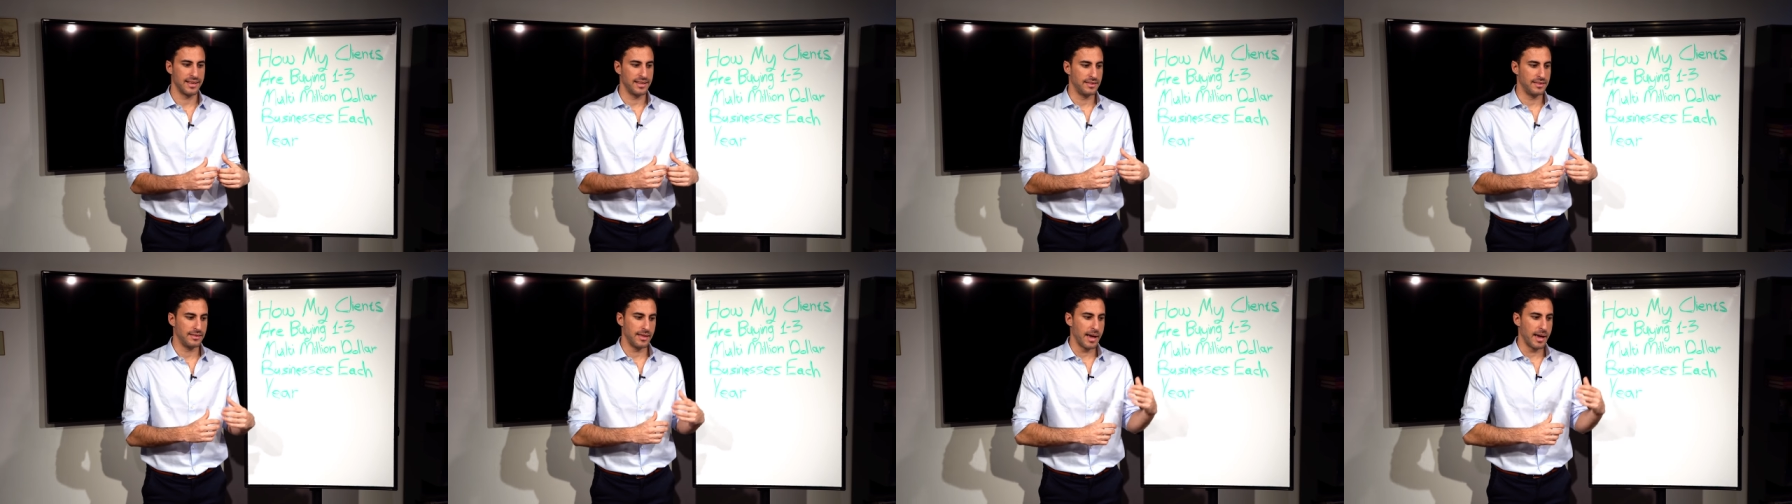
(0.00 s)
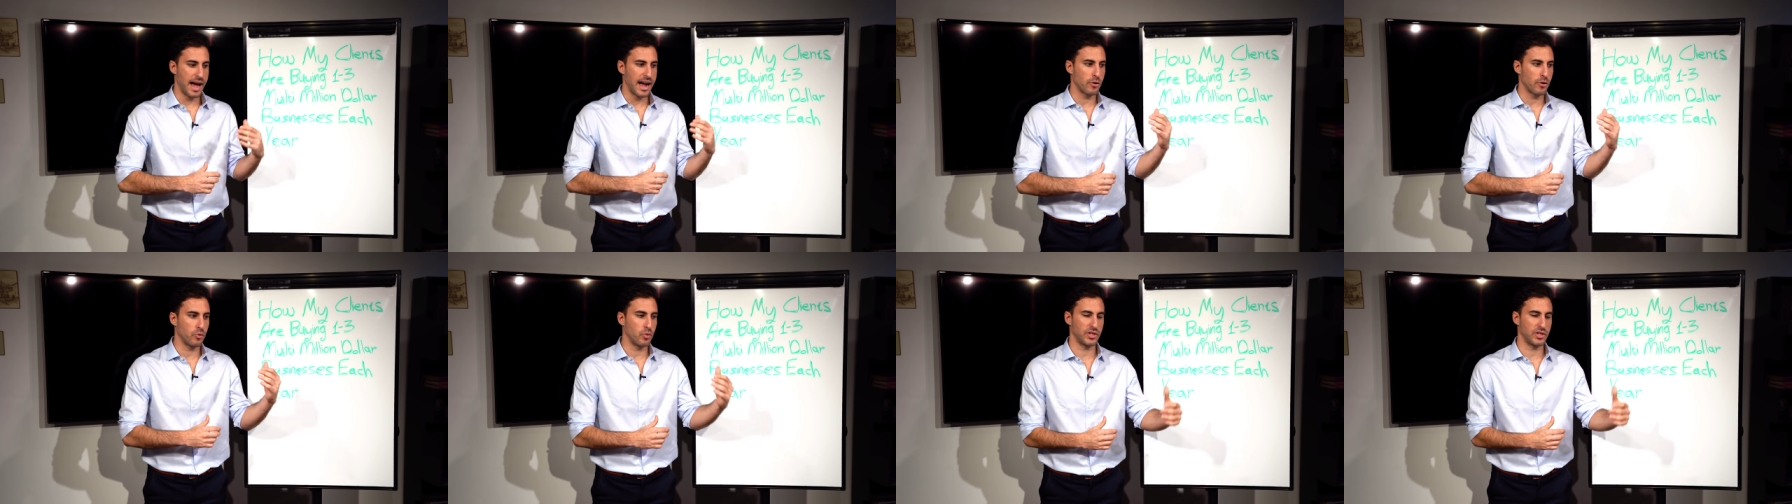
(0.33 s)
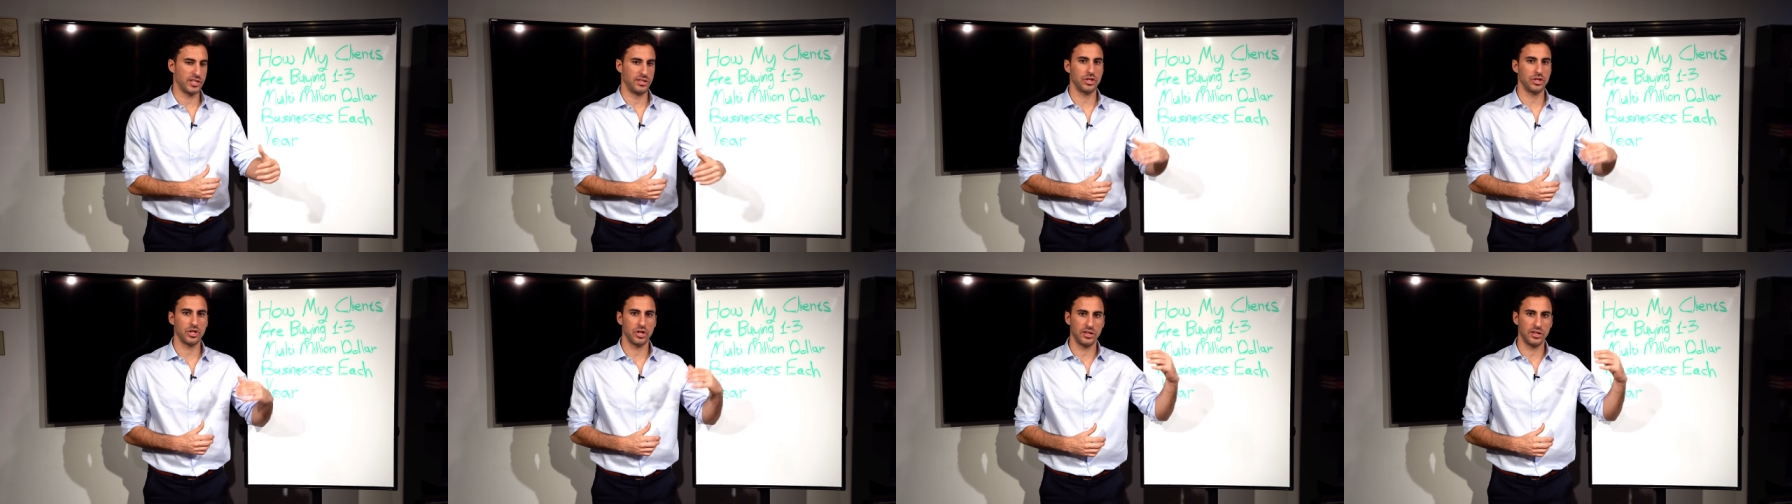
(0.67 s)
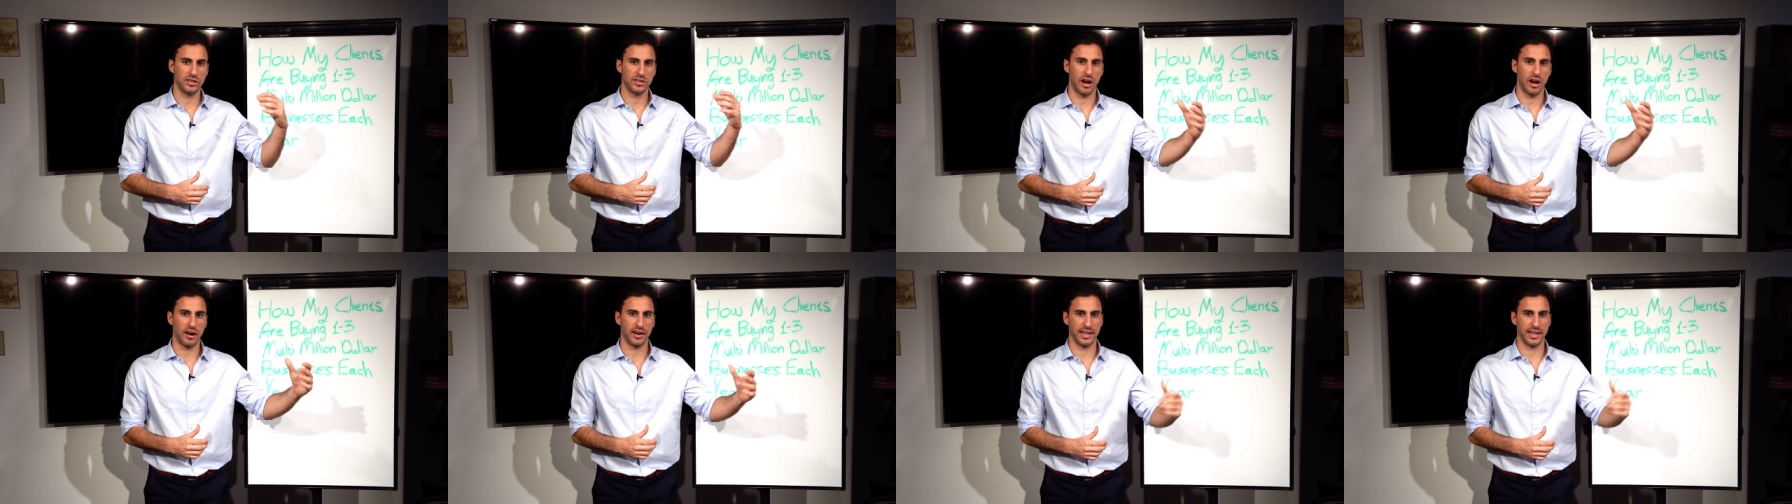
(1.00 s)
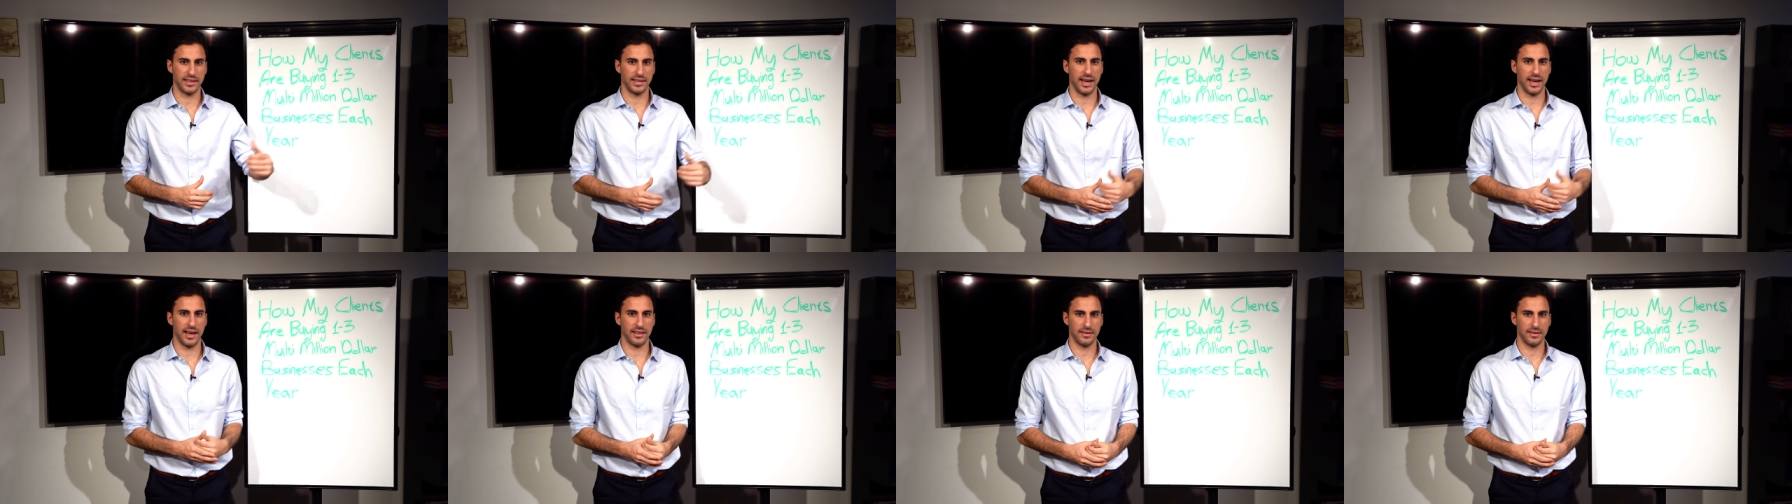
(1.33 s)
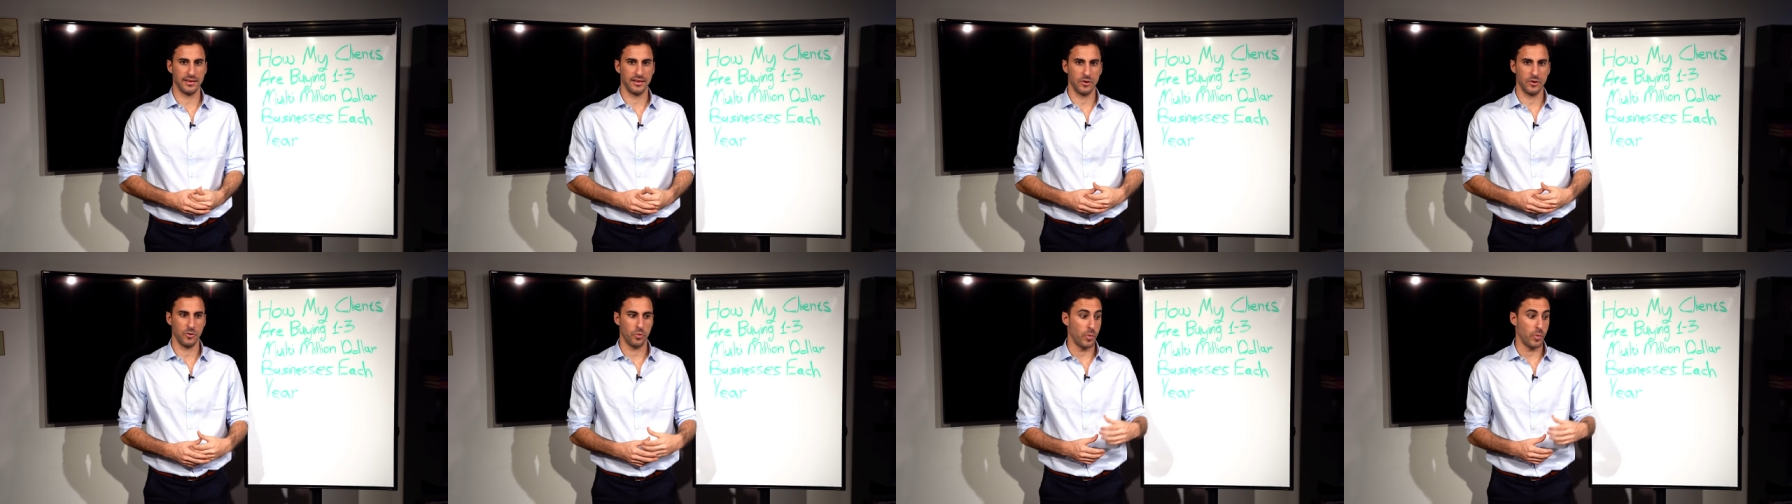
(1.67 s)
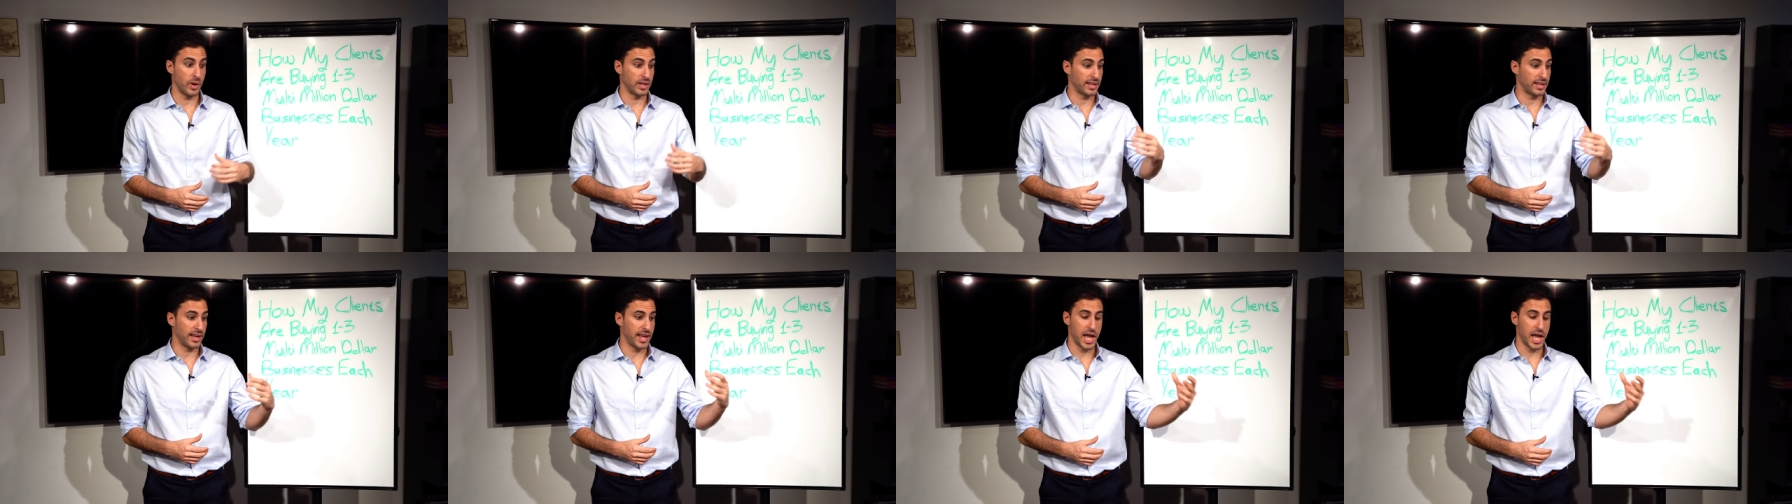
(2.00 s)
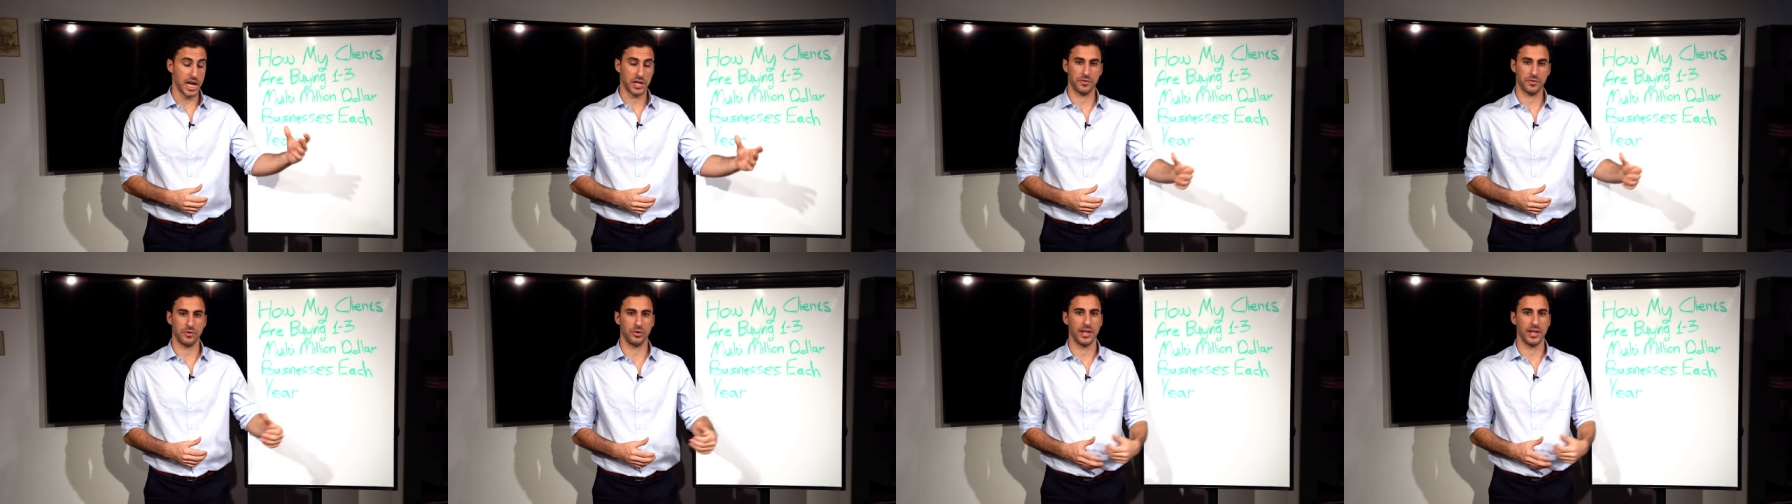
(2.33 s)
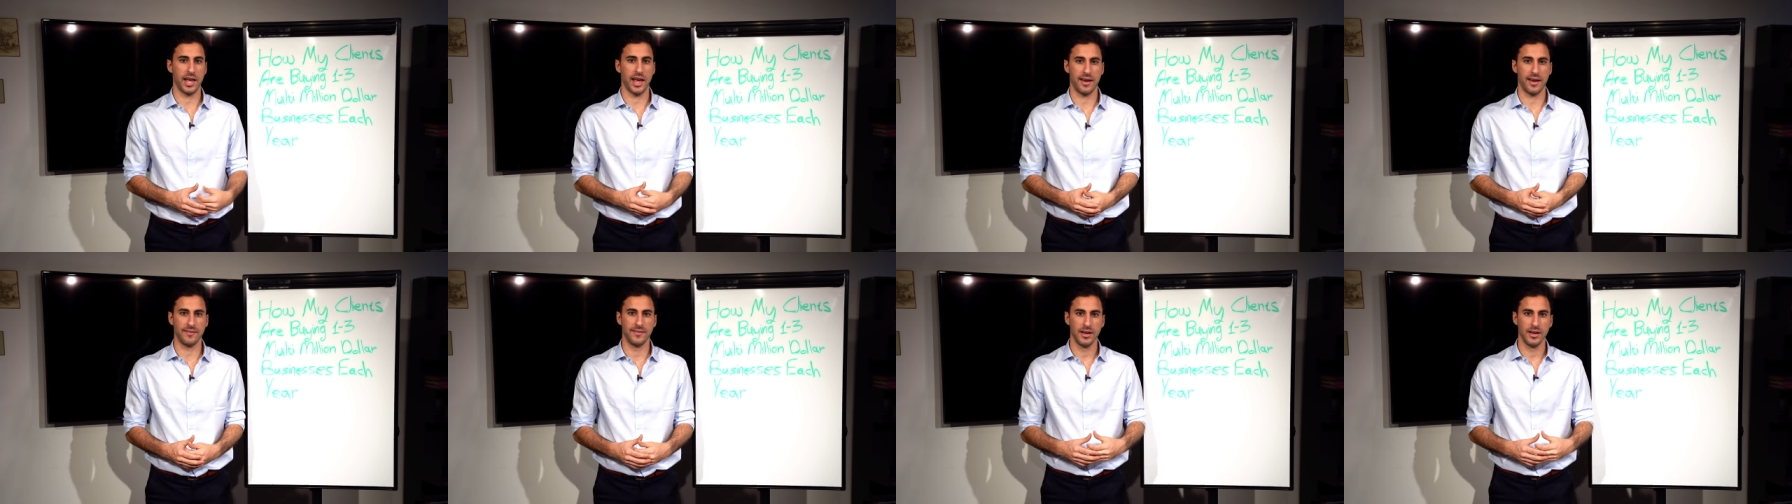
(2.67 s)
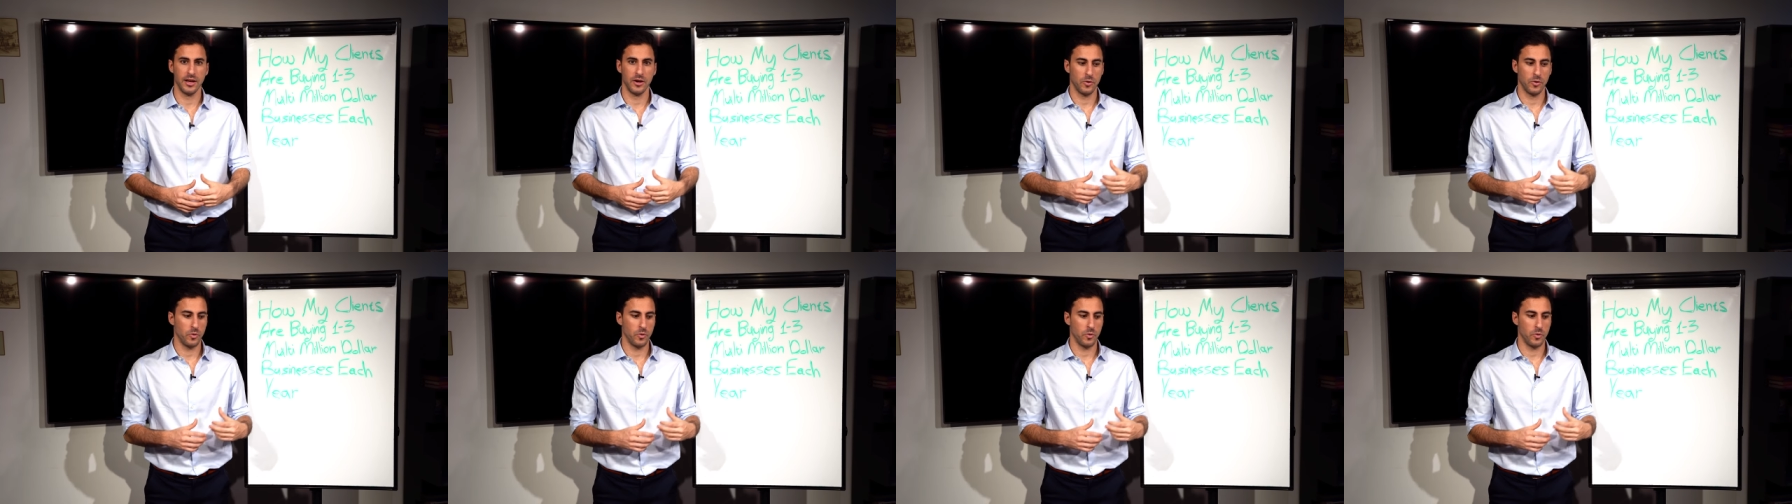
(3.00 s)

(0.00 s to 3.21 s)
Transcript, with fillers: the acquisition target got, what cash flow they have,